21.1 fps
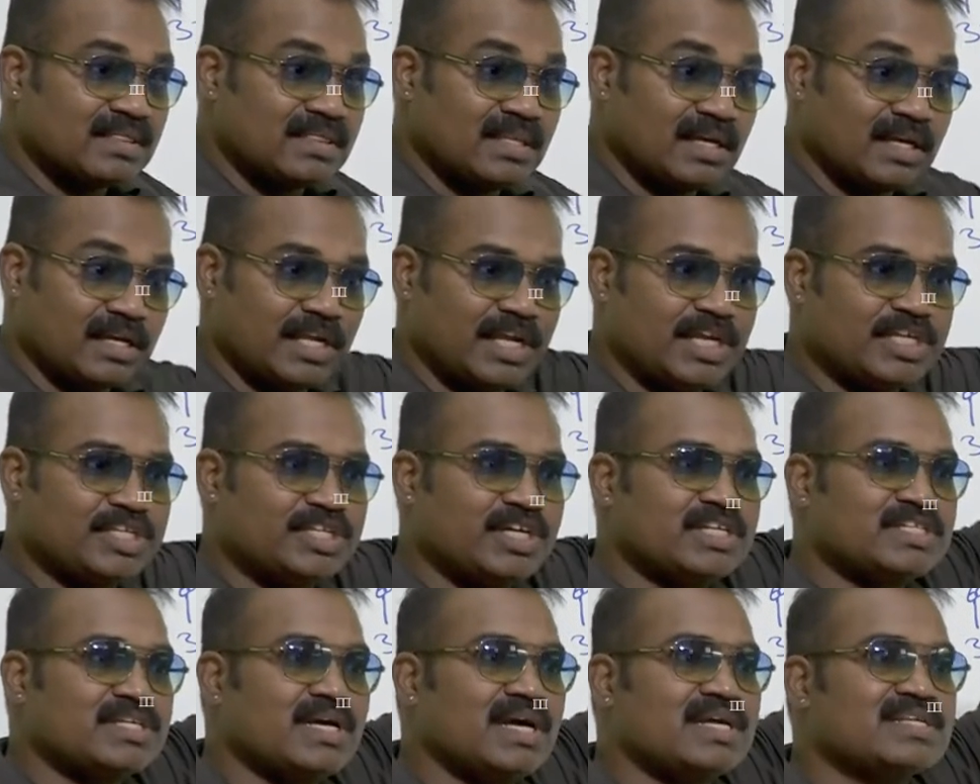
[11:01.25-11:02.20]
The
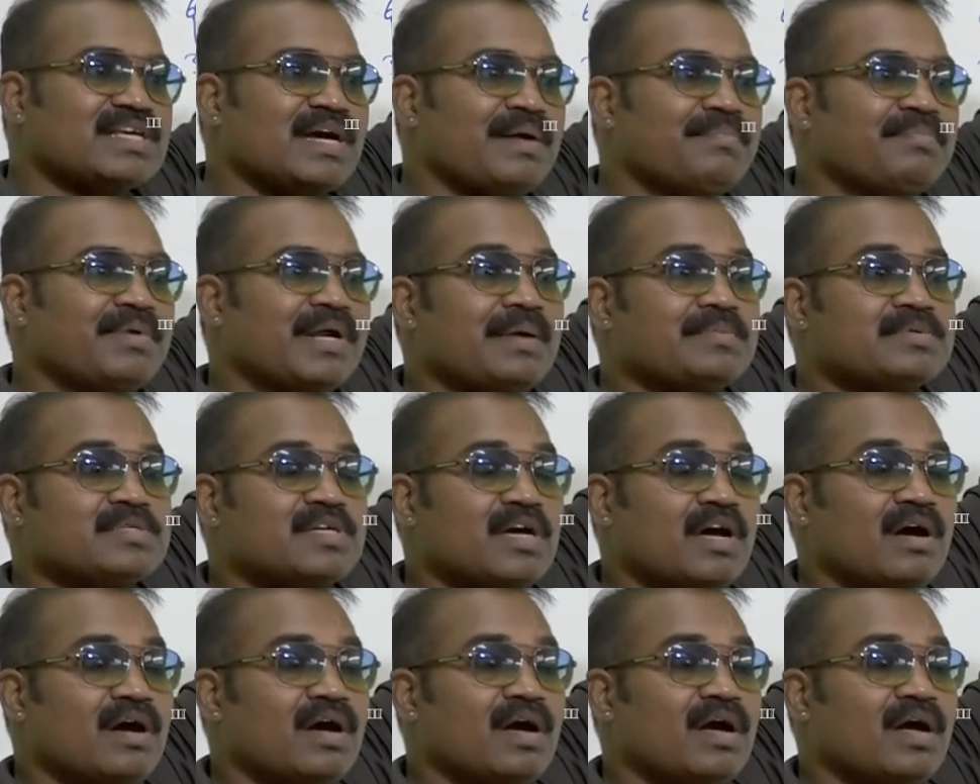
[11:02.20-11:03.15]
glaciers are sometimes
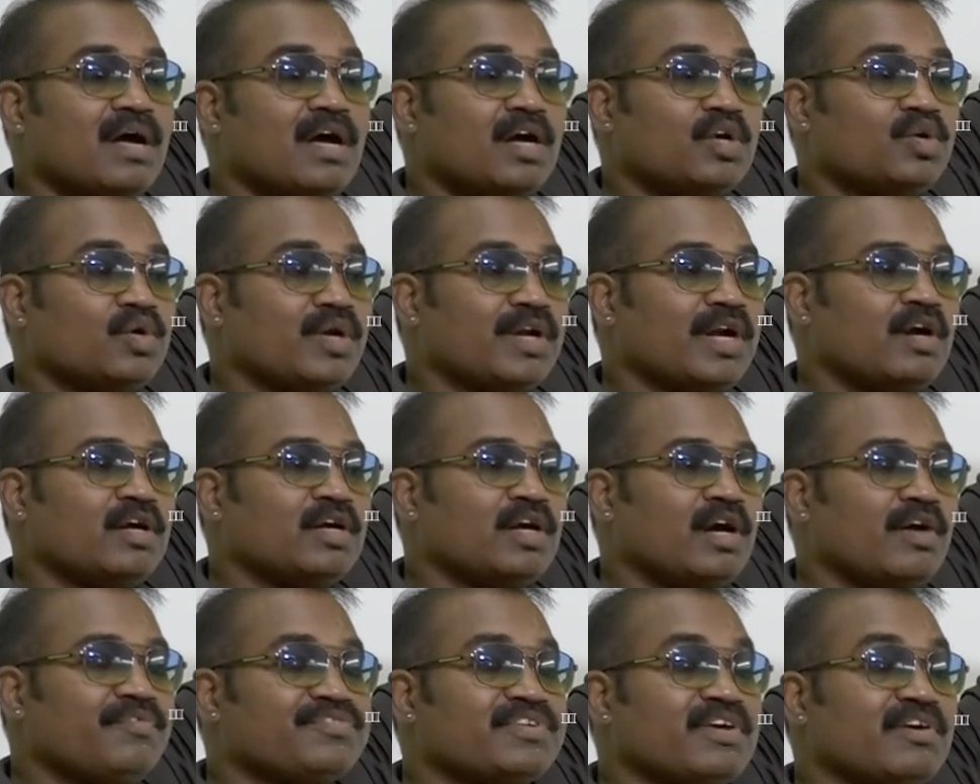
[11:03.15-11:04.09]
to an height
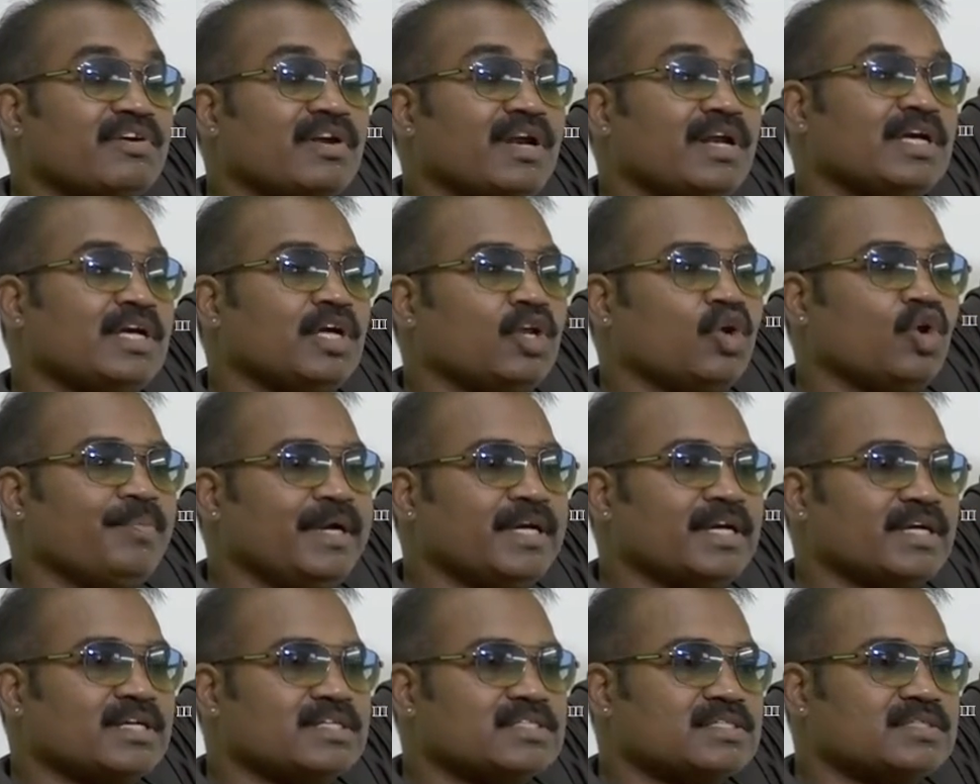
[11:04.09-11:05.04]
of several
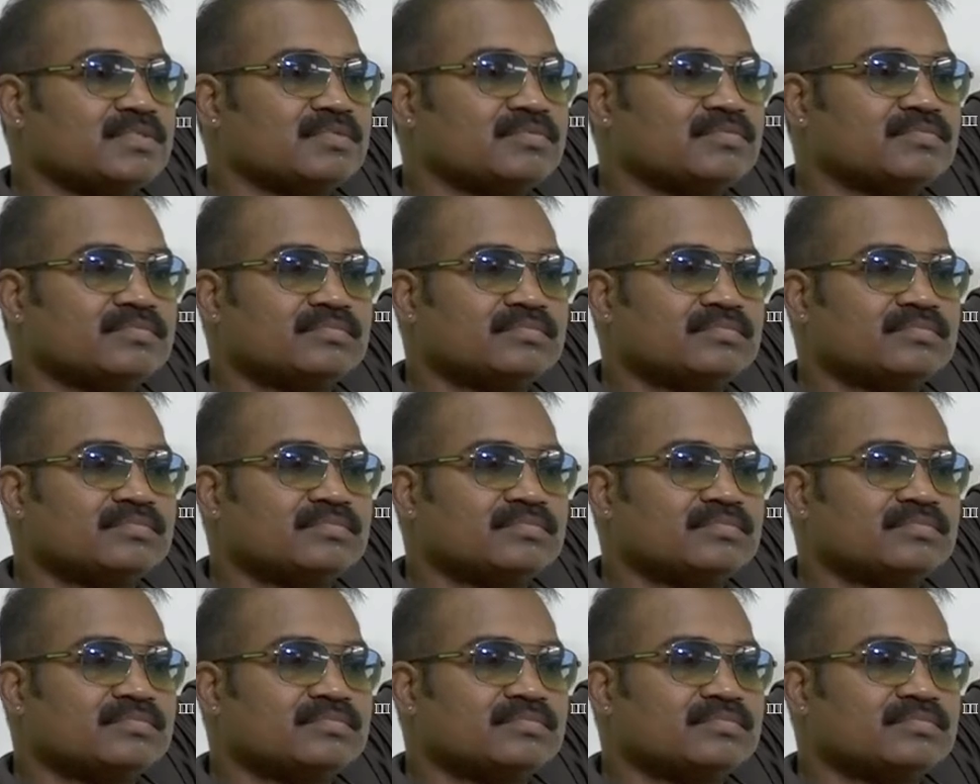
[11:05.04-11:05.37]
kilometers.